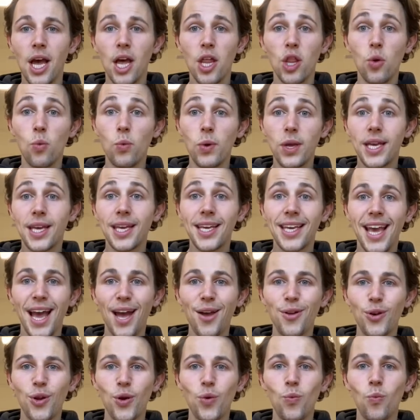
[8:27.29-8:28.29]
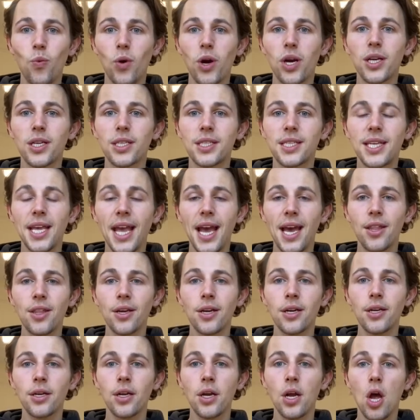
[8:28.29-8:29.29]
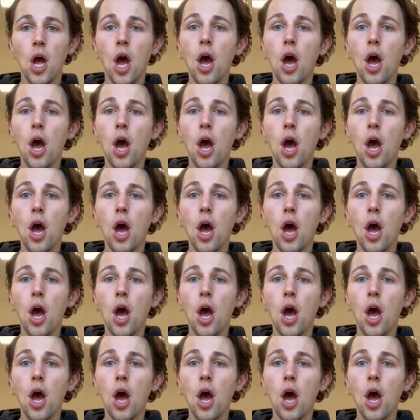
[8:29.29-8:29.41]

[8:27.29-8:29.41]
that we can count and work together,